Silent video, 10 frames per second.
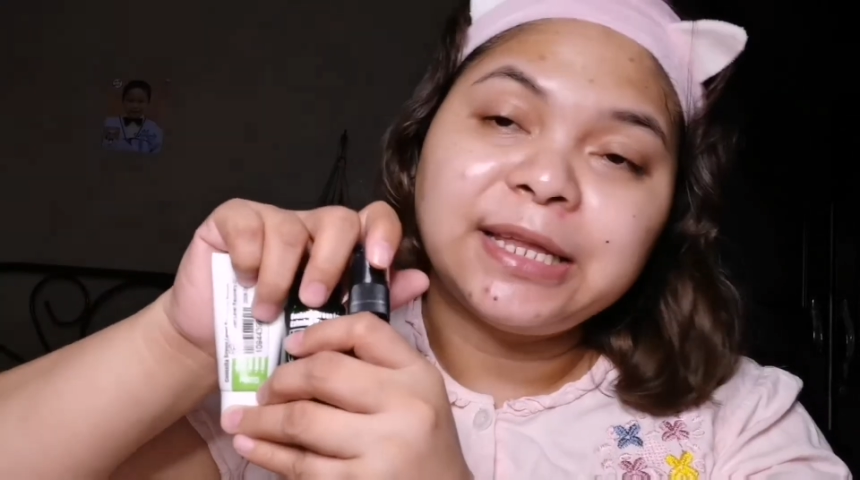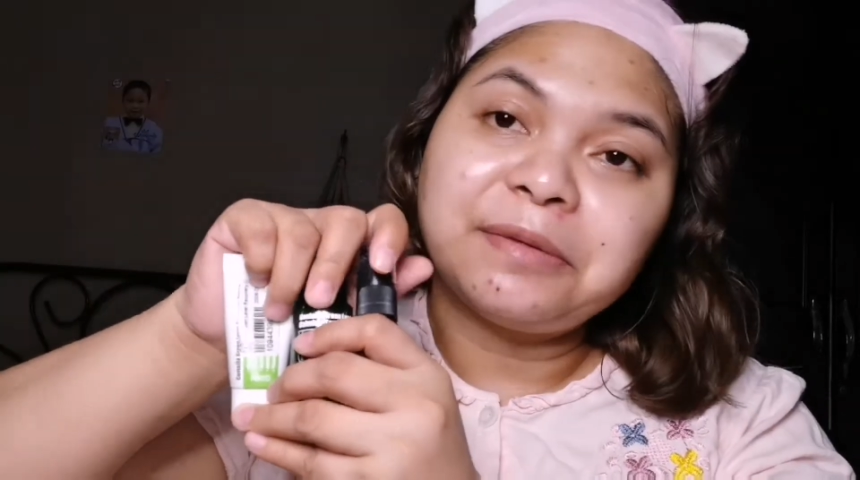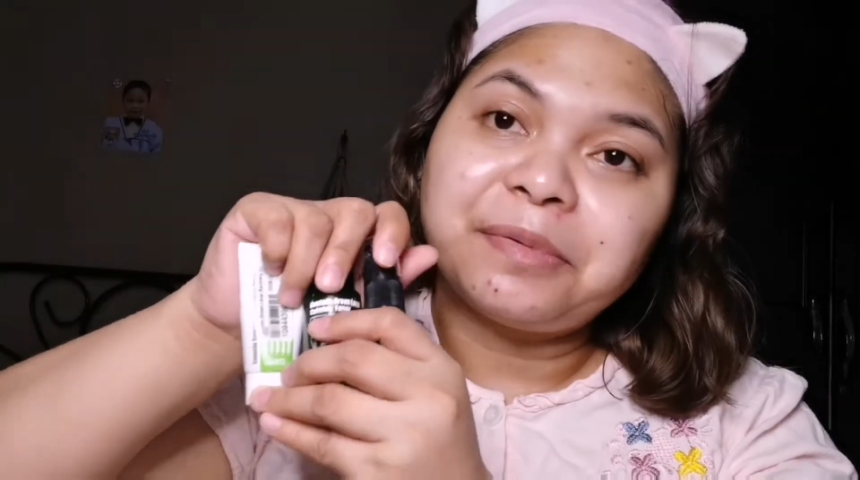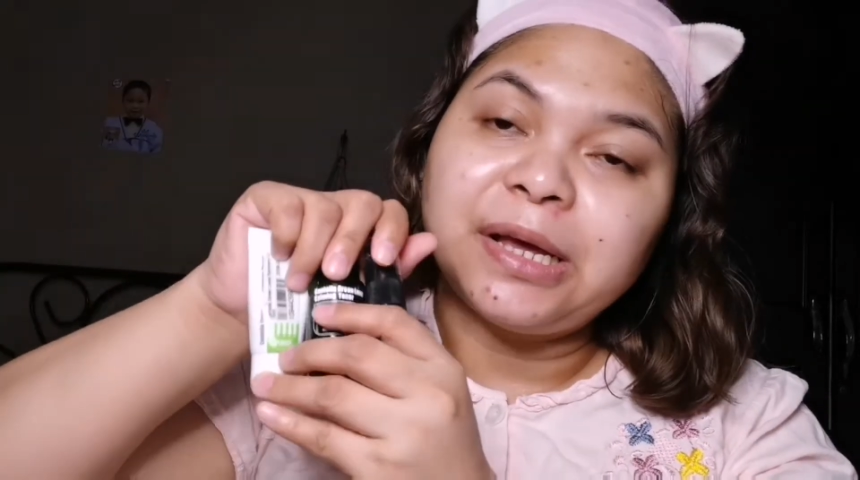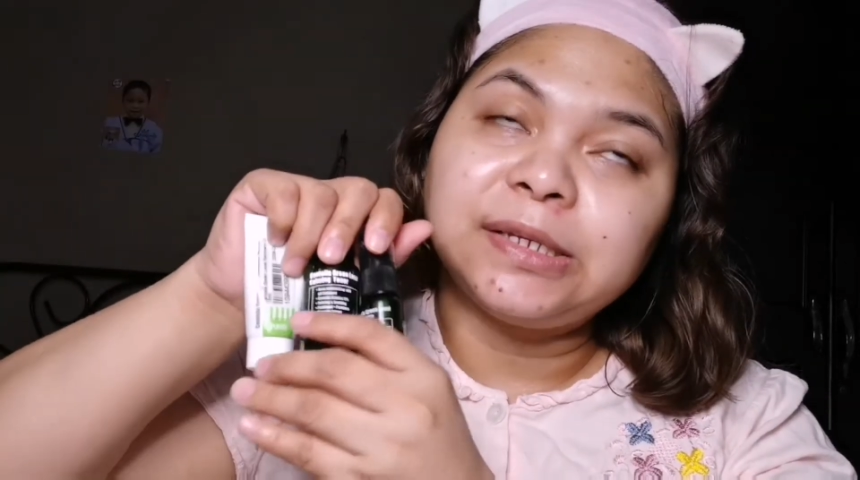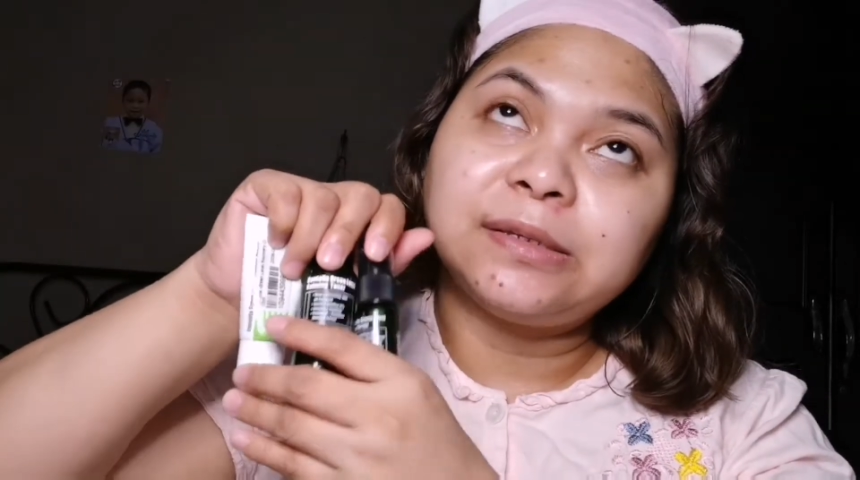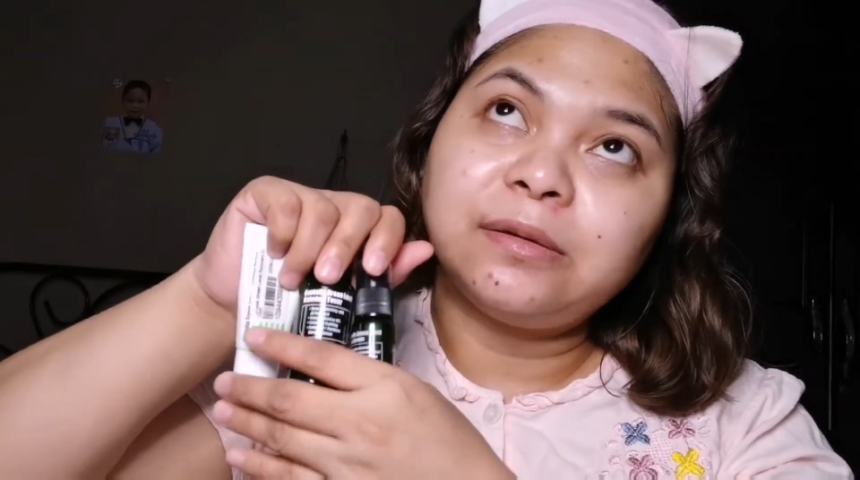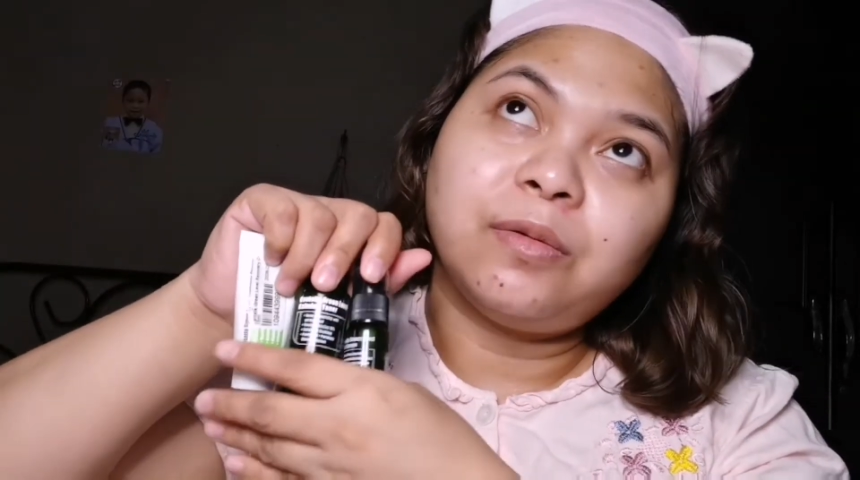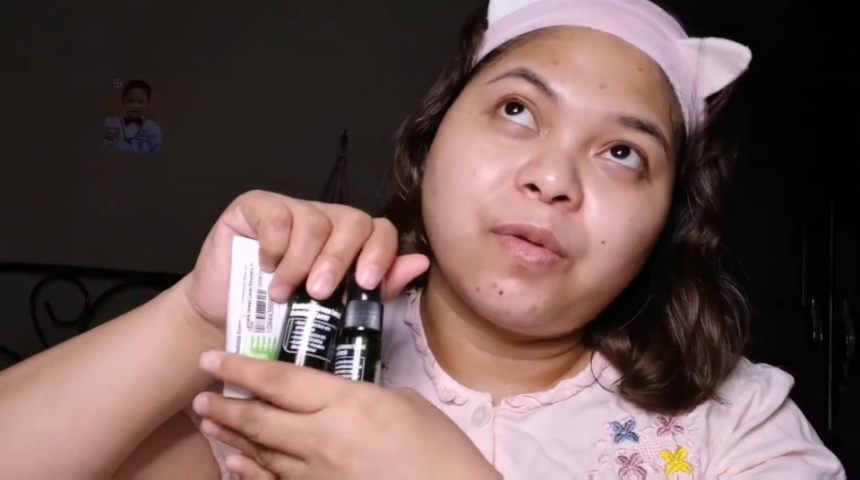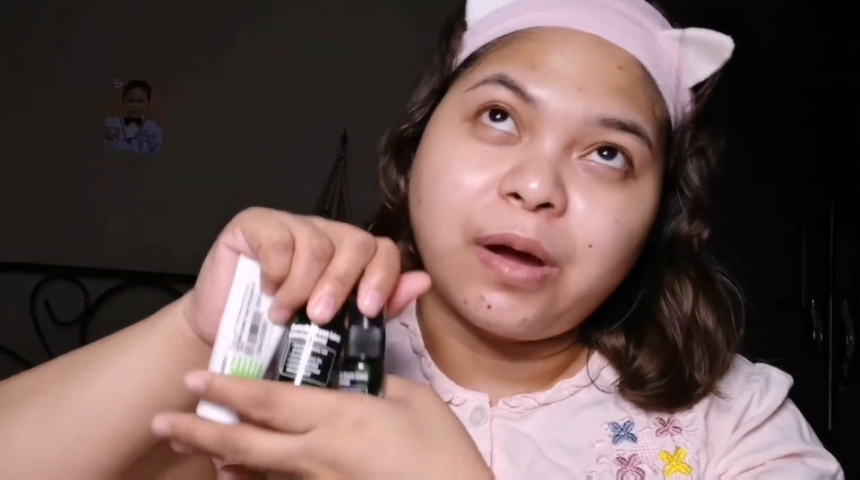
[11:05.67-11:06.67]
and the price
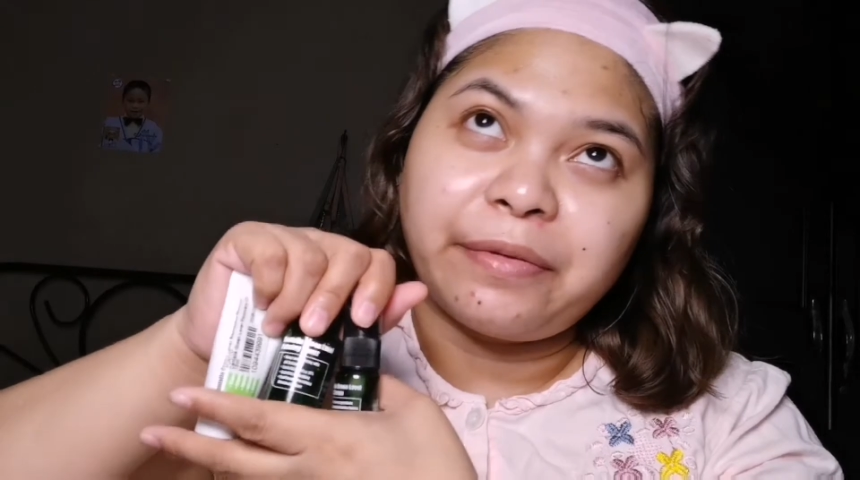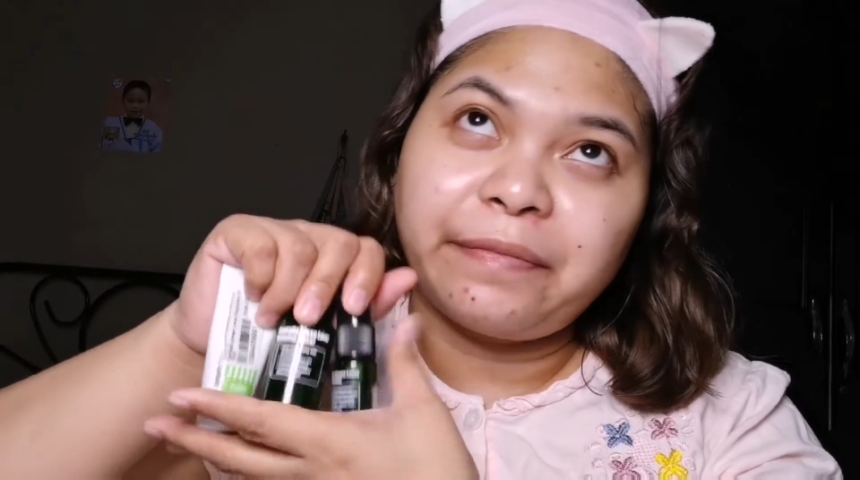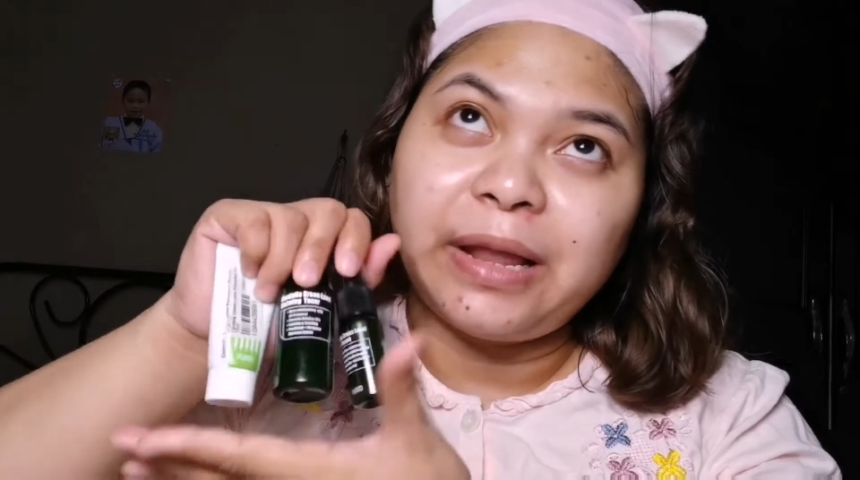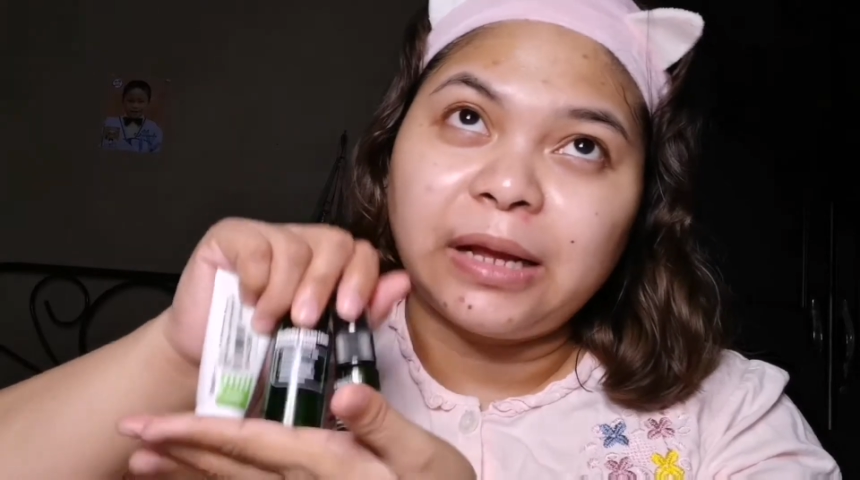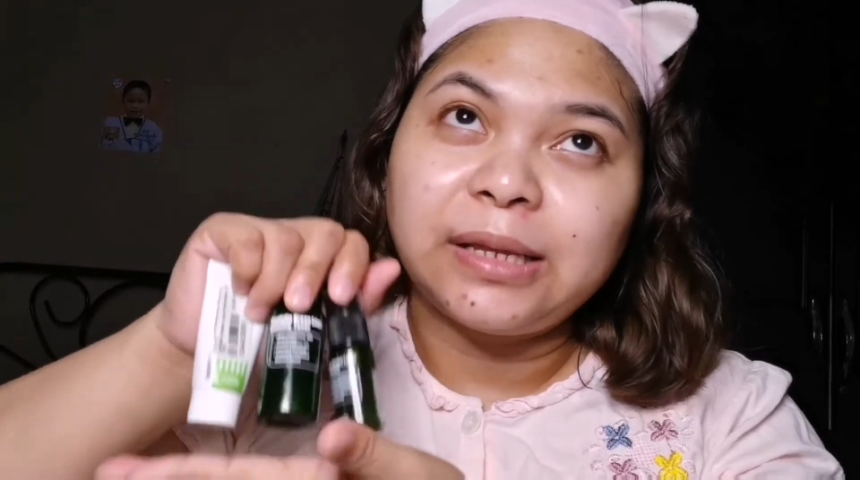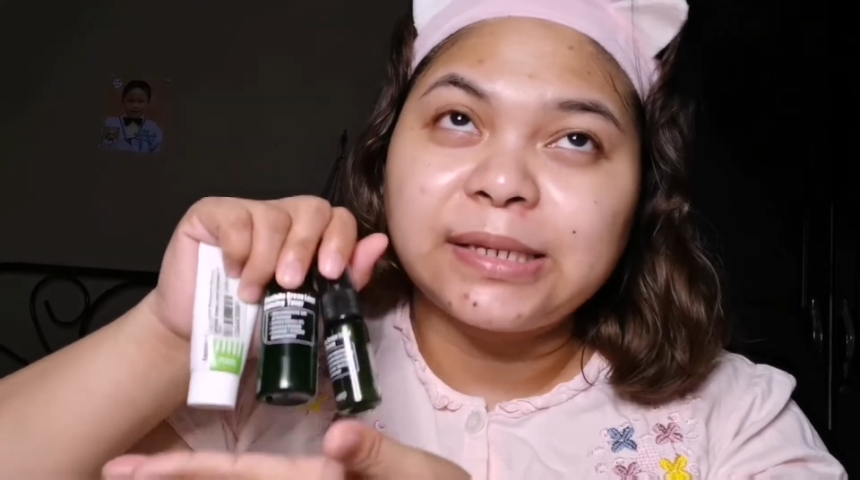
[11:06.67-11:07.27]
worth like